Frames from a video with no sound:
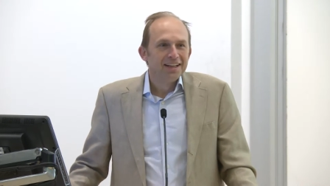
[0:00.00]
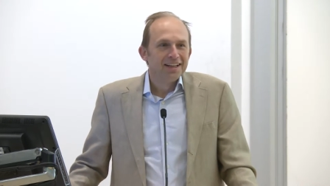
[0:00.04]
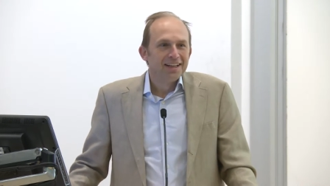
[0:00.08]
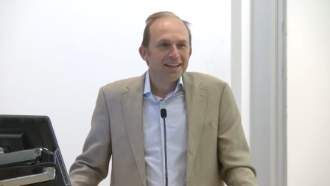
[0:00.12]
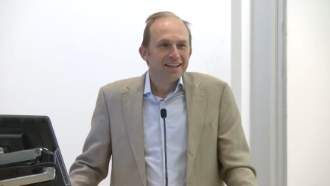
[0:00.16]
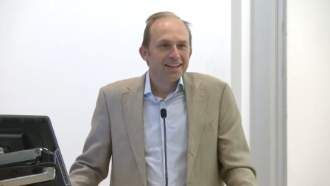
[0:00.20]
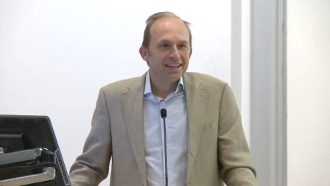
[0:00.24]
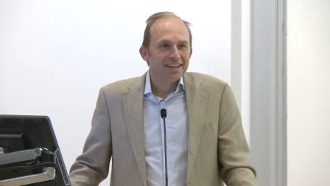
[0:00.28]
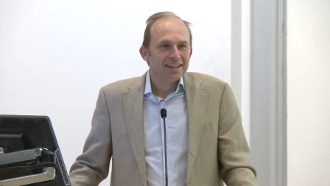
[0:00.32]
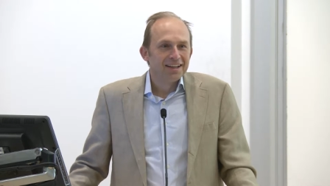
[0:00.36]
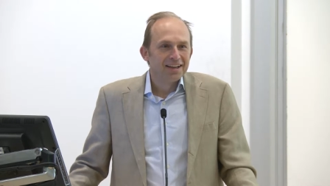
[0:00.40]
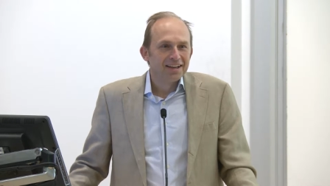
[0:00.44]

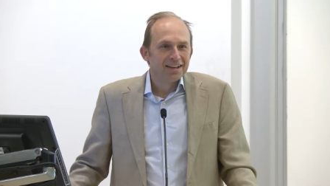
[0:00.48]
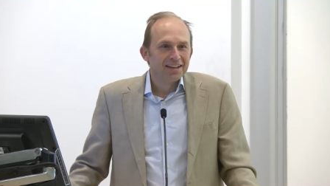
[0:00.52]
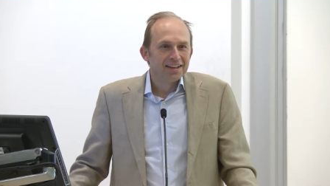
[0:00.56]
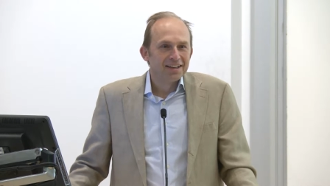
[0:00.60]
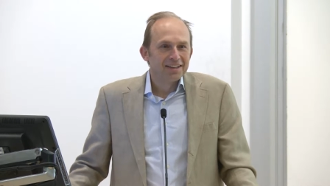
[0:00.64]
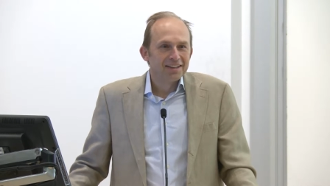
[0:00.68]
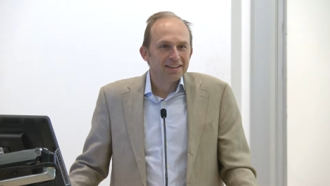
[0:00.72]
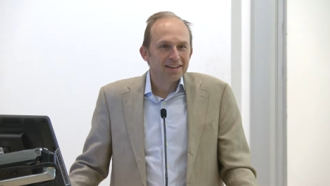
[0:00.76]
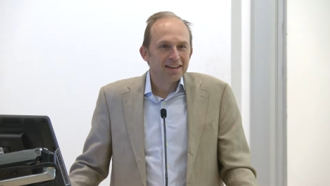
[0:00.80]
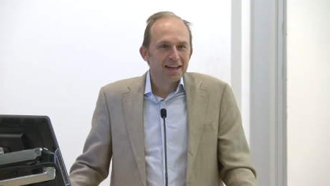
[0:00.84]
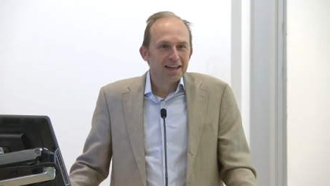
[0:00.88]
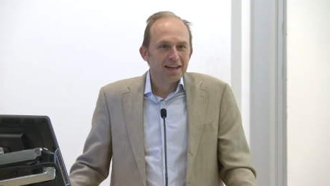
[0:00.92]
in, uh,
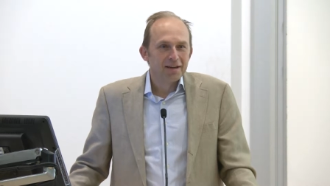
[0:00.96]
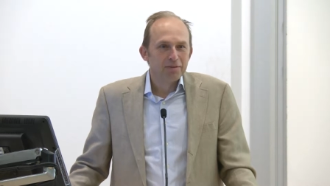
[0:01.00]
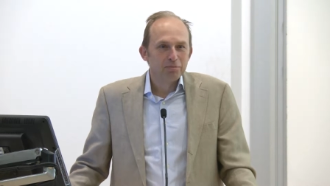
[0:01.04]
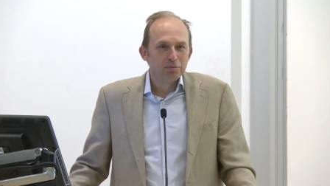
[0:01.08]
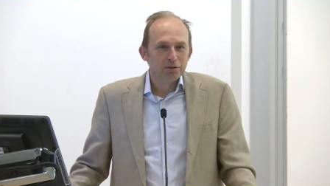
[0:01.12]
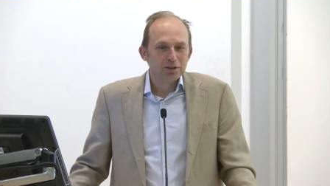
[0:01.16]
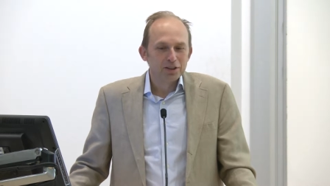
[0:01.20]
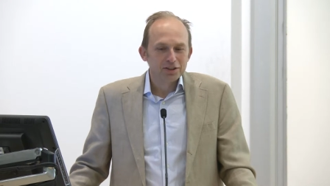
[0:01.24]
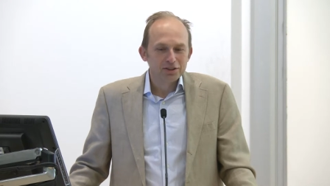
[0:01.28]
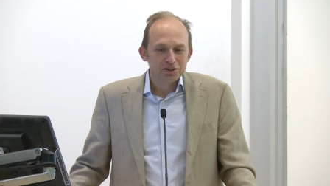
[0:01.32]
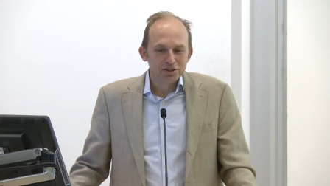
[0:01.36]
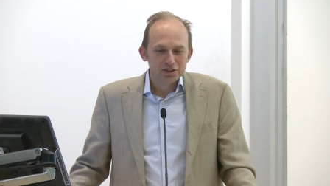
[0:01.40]
in
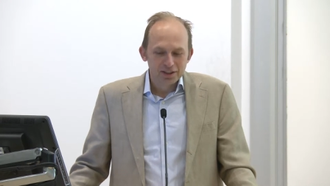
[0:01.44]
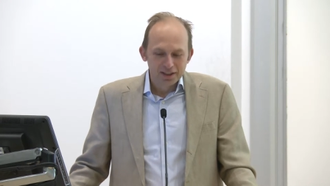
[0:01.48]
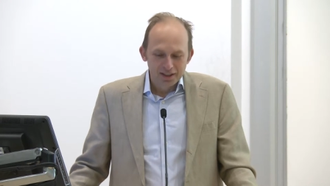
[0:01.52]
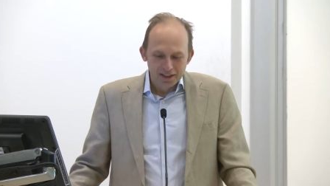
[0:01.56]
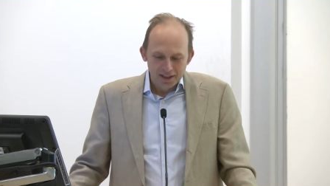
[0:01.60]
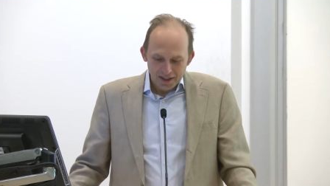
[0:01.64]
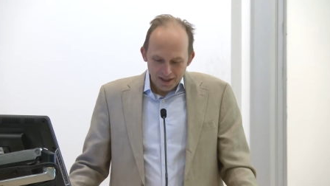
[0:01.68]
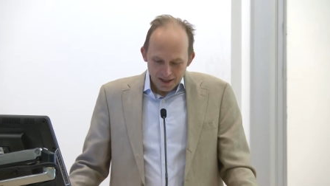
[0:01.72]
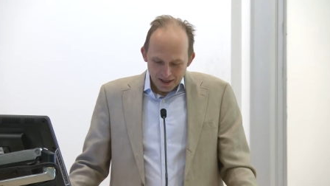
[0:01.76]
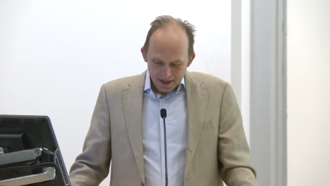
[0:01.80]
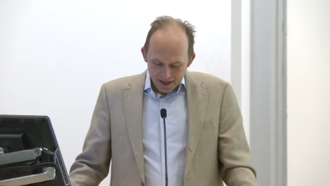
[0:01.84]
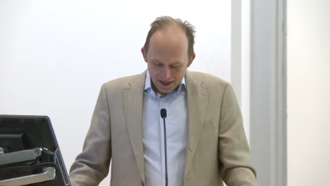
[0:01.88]
Cambridge.
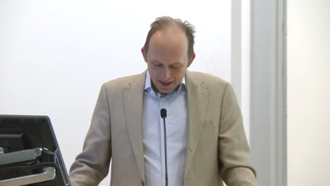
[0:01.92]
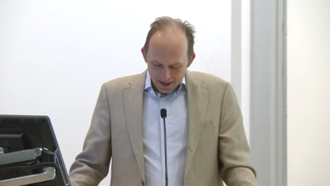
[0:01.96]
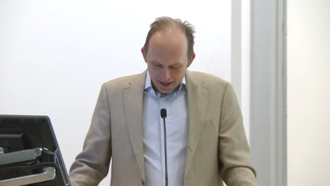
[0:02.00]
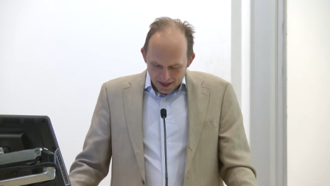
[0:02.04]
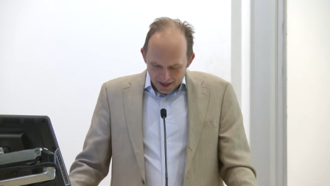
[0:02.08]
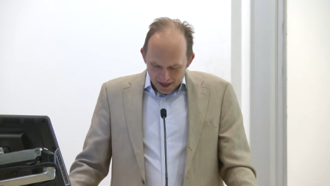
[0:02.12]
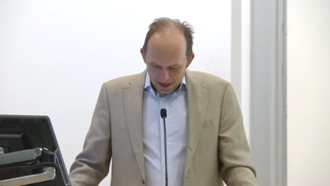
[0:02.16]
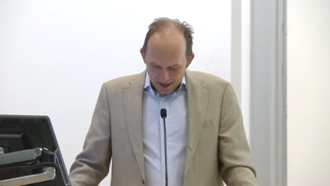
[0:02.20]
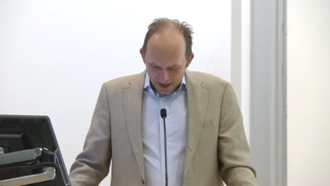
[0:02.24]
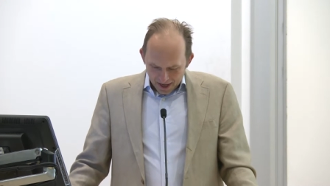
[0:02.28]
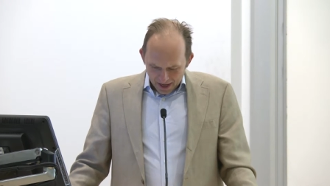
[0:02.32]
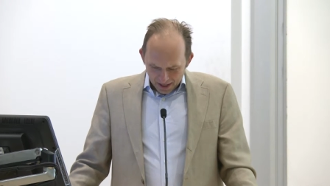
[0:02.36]

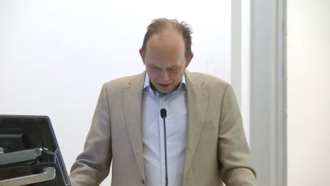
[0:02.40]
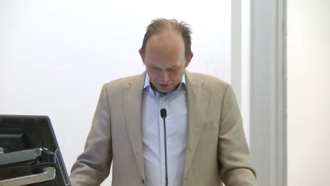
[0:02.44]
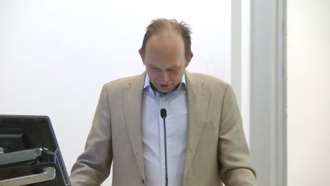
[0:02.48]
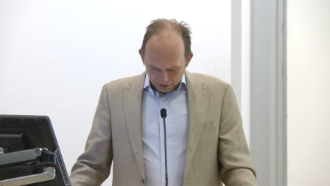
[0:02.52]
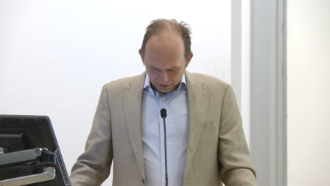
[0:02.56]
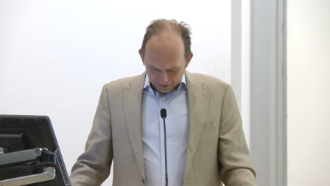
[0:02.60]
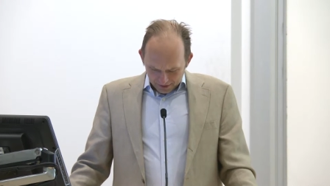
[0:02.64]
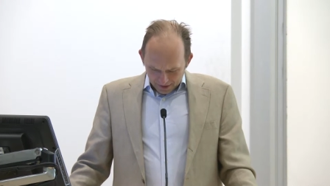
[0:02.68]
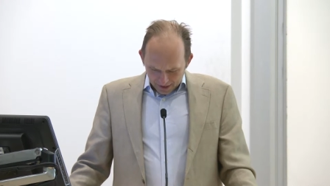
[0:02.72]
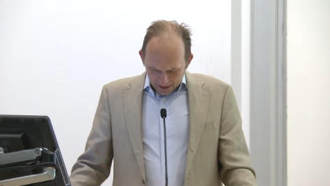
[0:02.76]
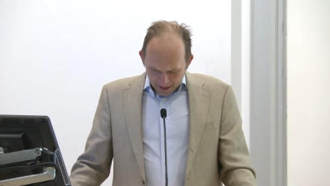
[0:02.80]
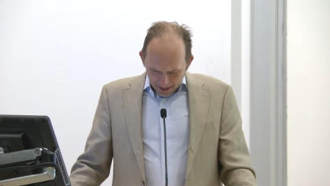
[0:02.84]
And during the